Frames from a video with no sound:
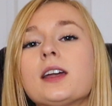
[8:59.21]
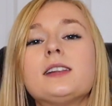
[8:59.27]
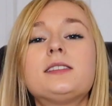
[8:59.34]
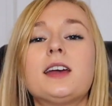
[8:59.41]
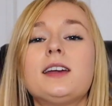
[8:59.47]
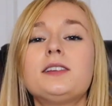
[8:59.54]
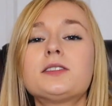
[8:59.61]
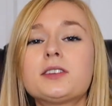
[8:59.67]
It
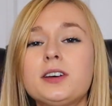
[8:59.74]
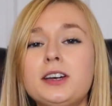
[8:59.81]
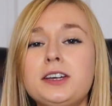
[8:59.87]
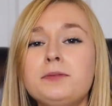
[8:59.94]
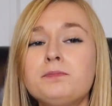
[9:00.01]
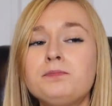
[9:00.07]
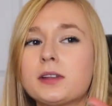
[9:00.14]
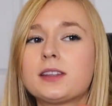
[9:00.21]
tastes
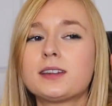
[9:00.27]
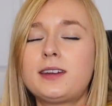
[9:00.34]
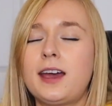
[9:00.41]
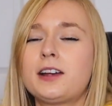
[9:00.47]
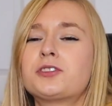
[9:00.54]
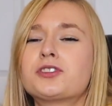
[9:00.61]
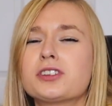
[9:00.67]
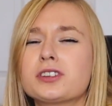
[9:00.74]
good, but the
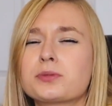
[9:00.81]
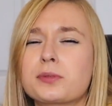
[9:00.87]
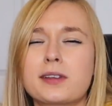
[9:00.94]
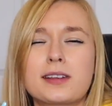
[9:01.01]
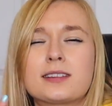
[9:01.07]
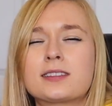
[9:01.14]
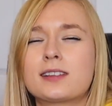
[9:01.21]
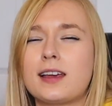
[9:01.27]
texture is
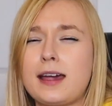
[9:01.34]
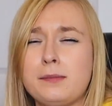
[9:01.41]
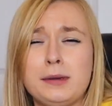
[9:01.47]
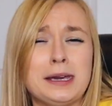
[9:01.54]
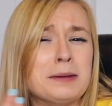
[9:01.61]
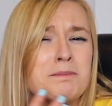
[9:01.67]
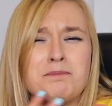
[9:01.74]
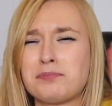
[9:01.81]
really
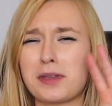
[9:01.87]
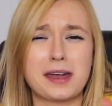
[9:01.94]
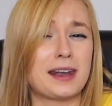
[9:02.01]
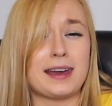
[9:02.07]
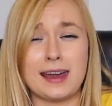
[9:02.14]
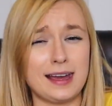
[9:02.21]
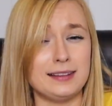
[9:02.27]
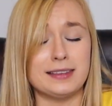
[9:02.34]
slimy. And
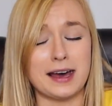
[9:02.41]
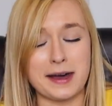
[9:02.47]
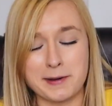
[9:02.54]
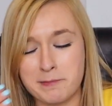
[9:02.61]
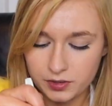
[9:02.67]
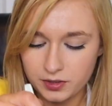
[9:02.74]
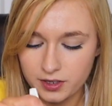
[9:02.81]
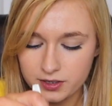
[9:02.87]
I hate
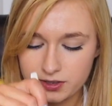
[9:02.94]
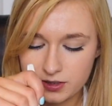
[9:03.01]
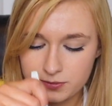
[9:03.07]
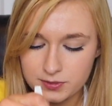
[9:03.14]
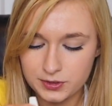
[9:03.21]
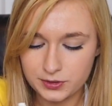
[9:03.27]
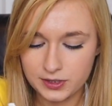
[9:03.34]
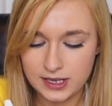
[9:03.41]
that. Oh, there's
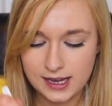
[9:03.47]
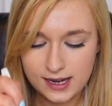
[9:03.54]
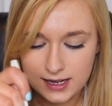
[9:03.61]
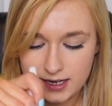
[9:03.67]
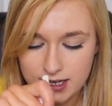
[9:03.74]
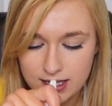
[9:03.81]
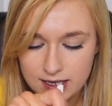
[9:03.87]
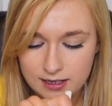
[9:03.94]
some
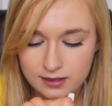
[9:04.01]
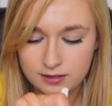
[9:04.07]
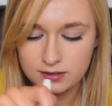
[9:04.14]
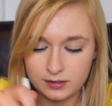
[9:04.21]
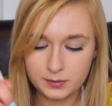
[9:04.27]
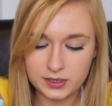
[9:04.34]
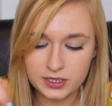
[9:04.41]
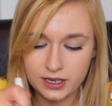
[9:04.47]
zucchini. Let me